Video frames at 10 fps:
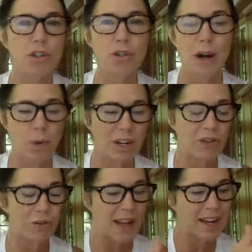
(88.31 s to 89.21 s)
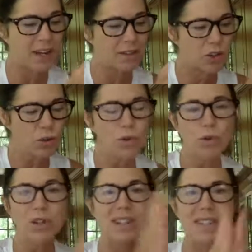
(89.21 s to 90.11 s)
I want to do like a
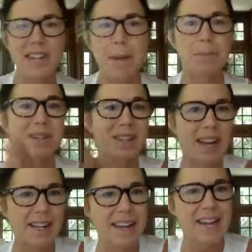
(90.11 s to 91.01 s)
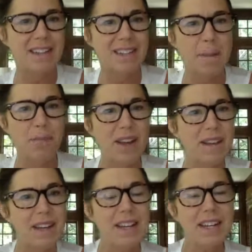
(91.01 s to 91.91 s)
tool, a tip, a technique,
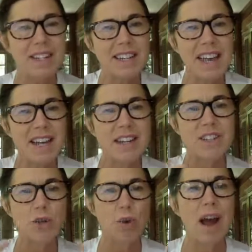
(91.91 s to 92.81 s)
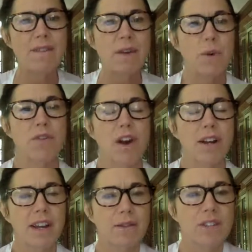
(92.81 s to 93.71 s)
something to get us thriving with our
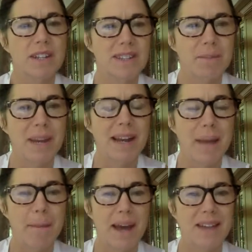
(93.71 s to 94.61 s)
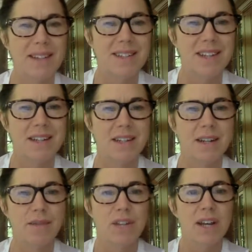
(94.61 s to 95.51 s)
gifts as being empaths and
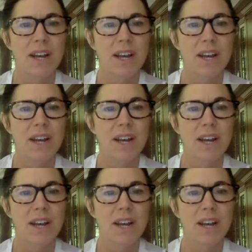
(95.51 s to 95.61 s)
sensitives.